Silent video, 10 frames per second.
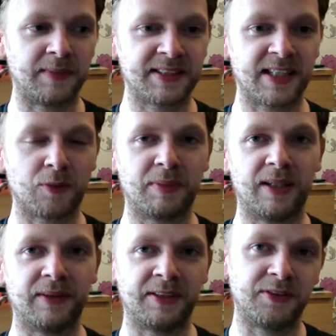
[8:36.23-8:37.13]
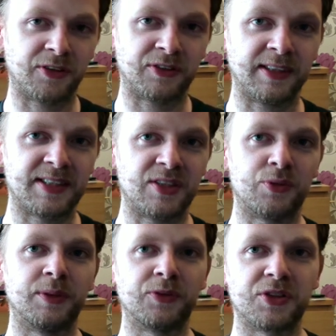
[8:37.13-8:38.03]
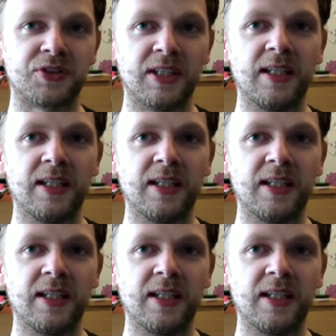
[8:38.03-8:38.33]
attack power and your Chrolizians will just